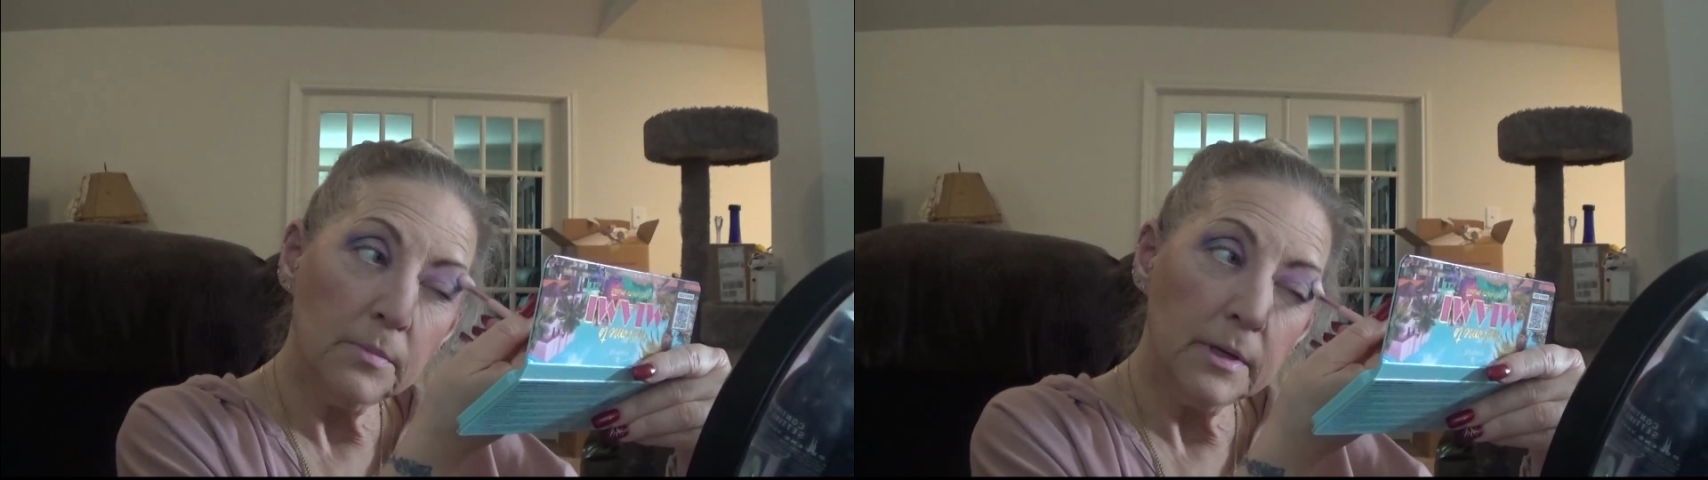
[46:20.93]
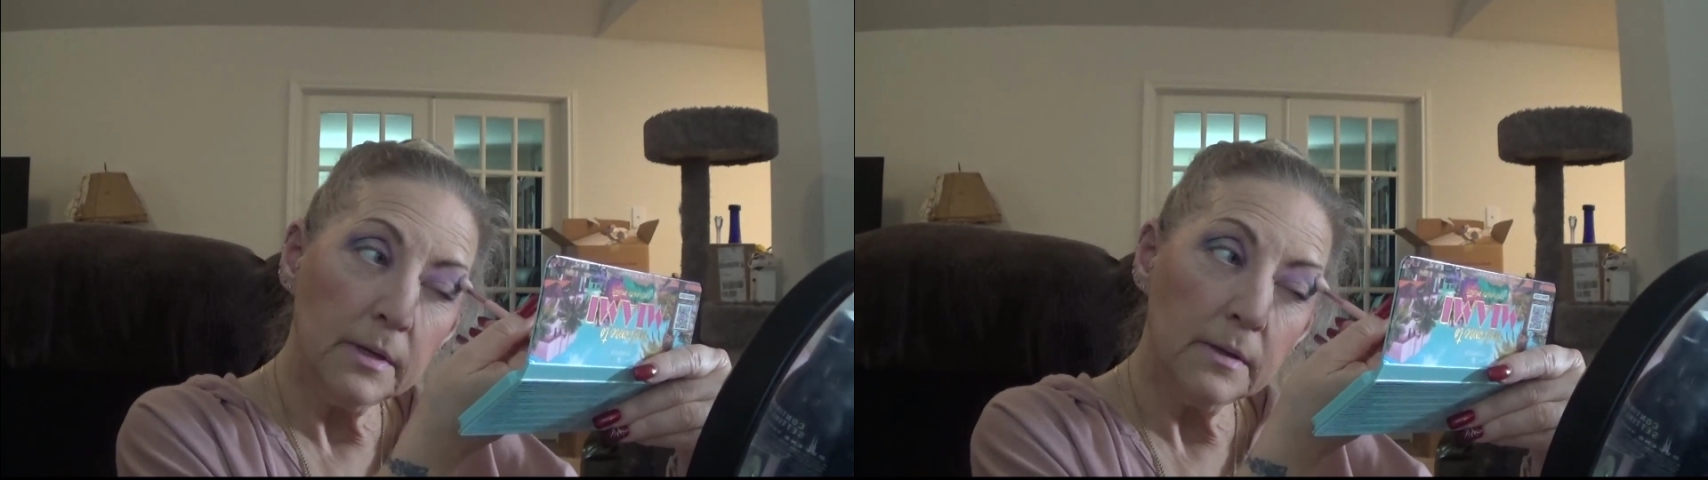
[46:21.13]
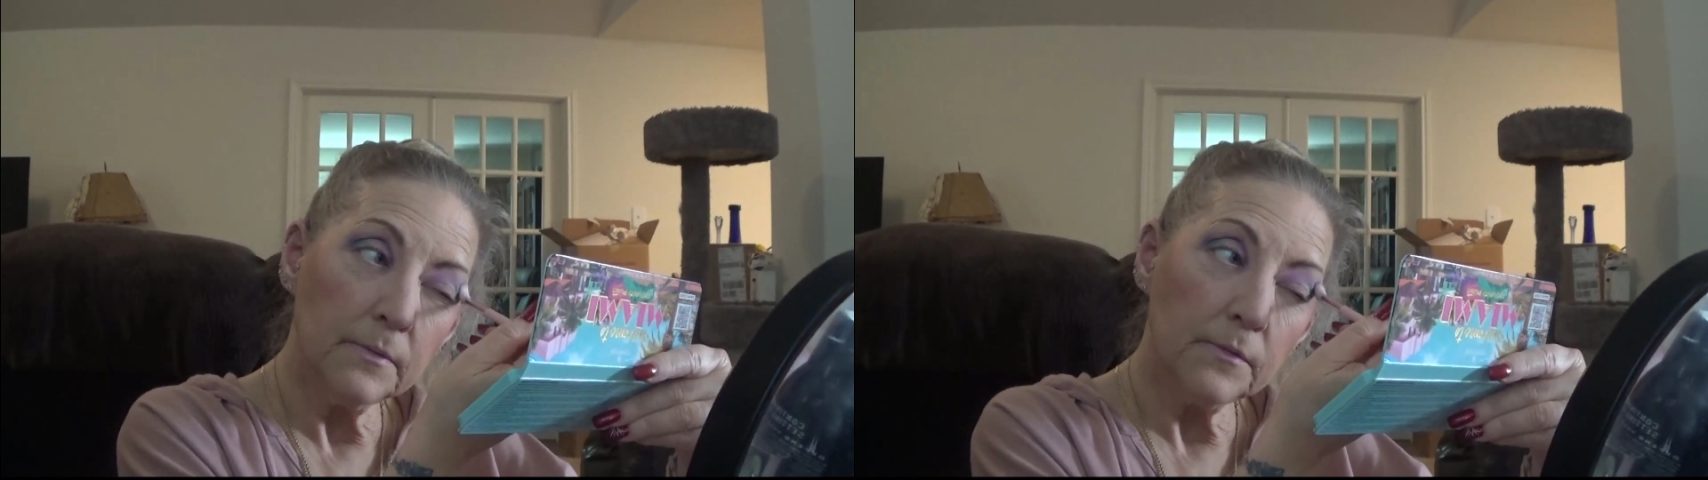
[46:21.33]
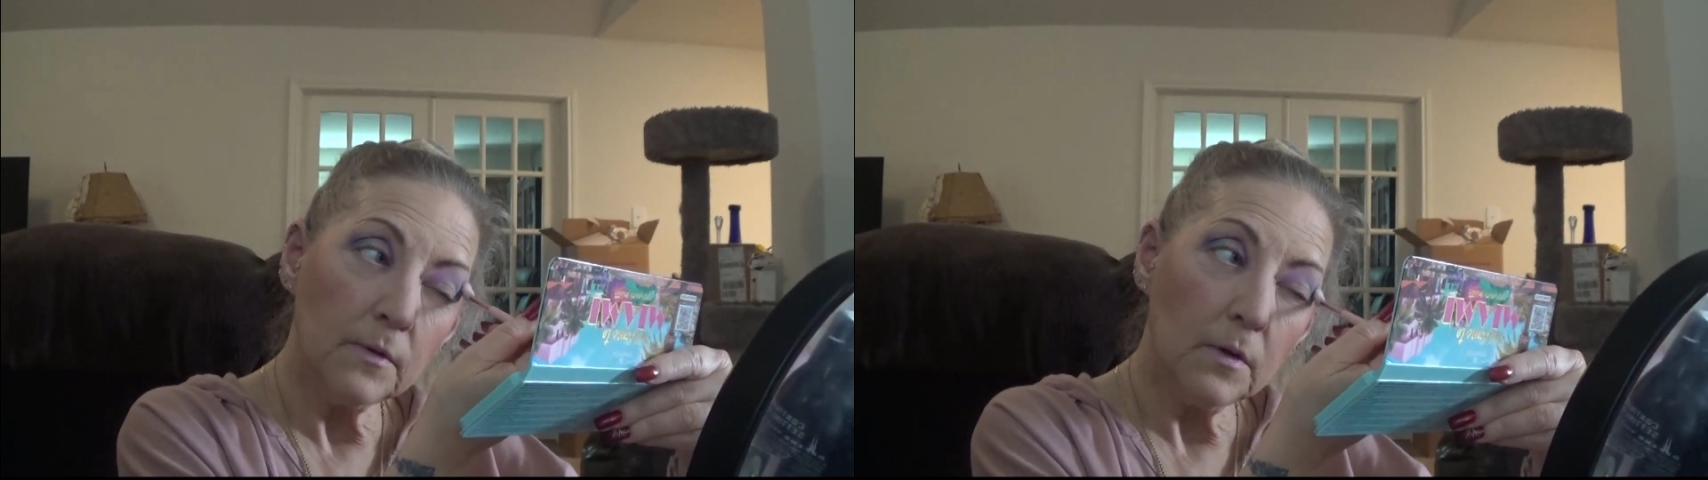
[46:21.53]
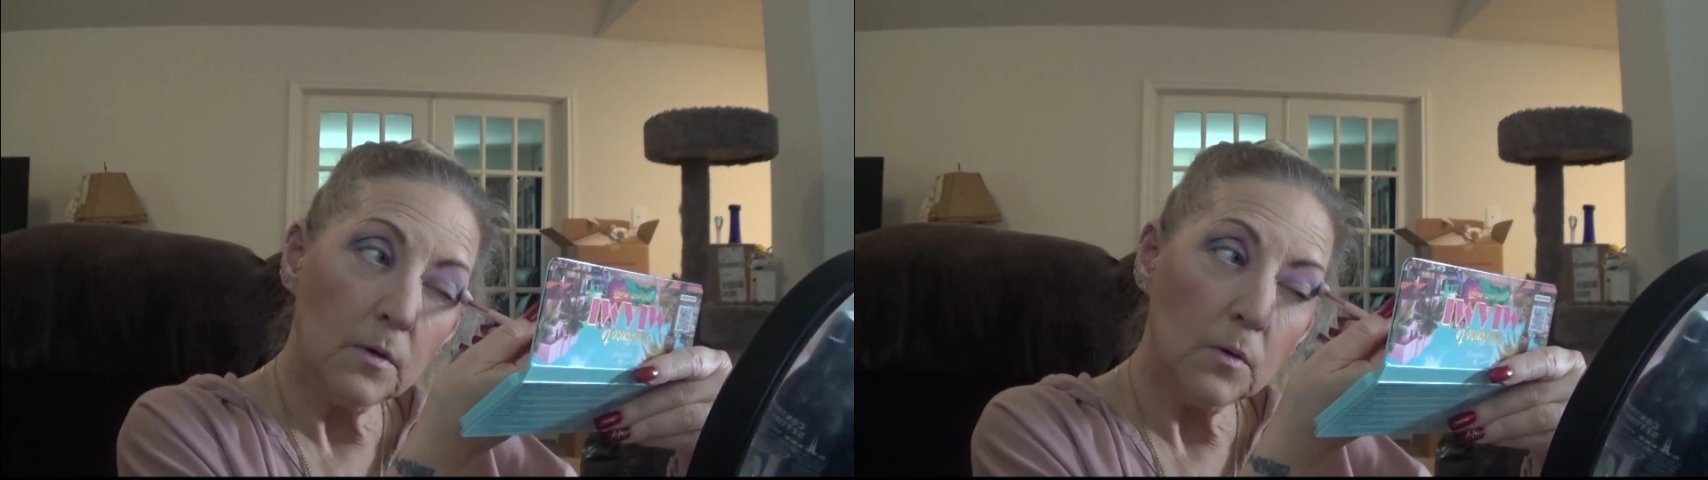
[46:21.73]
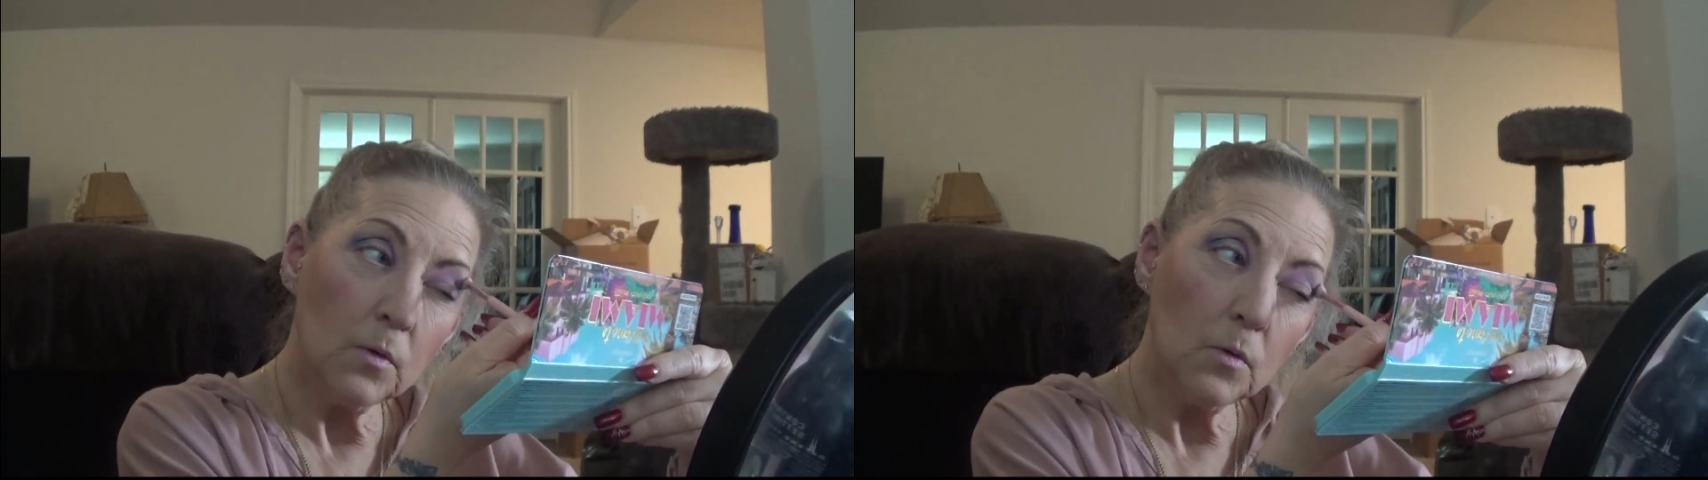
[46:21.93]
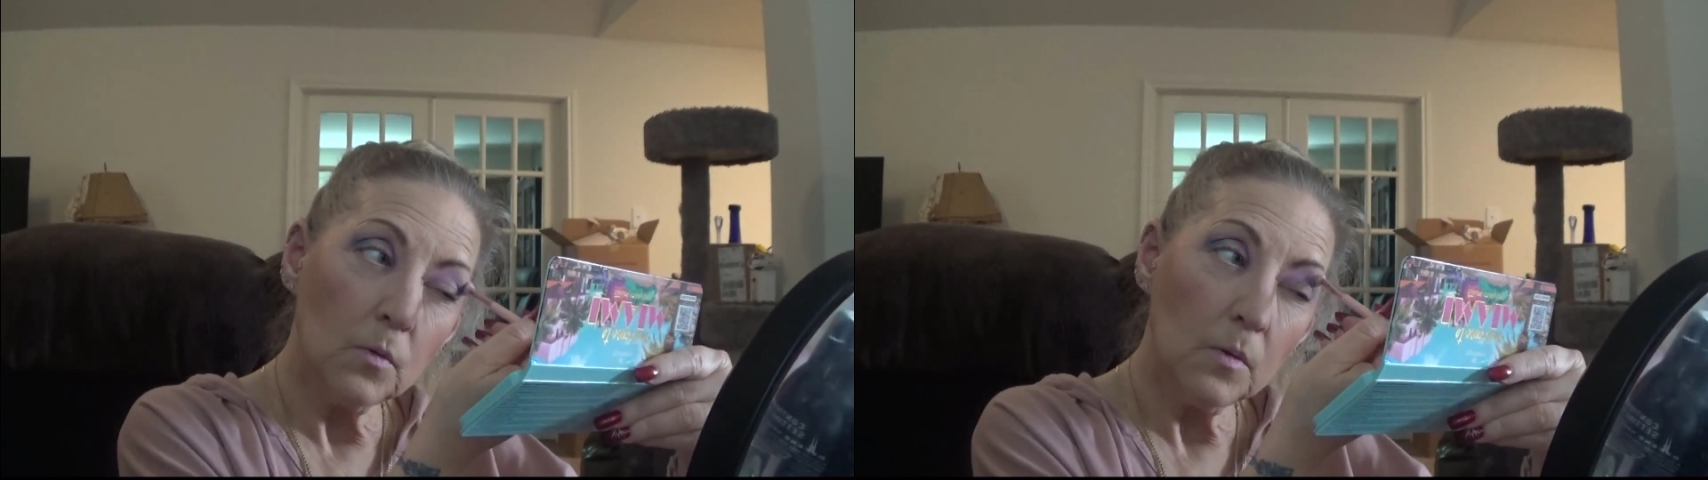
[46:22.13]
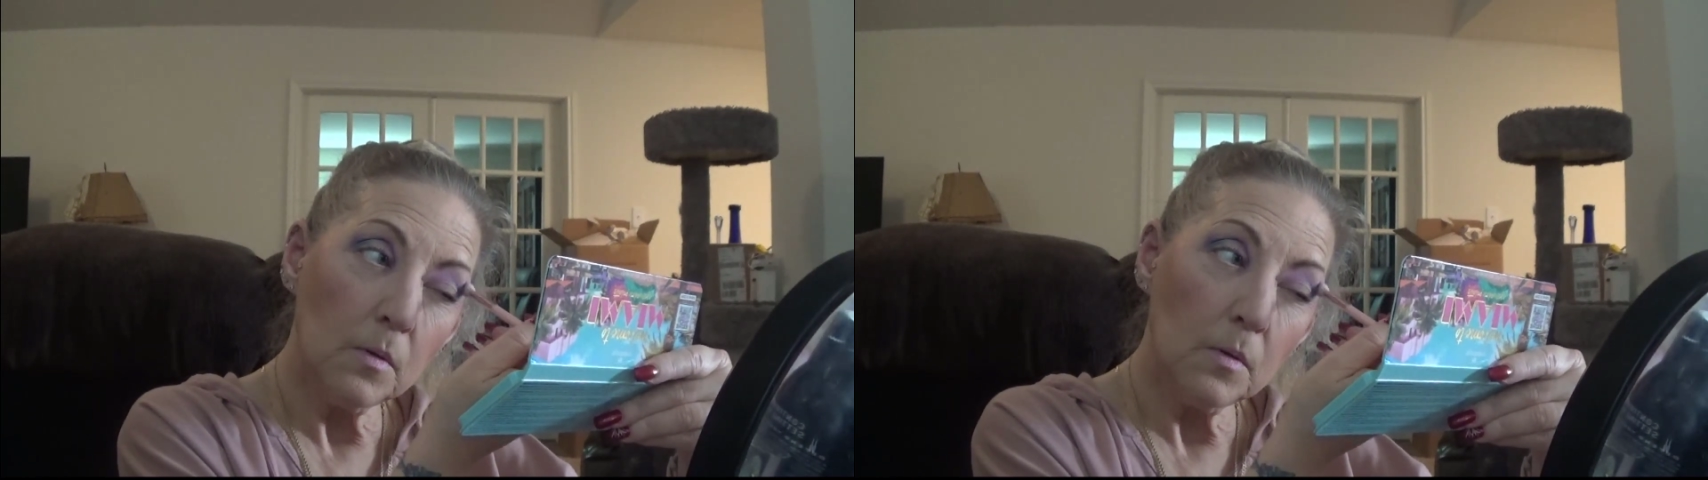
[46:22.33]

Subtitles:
bit so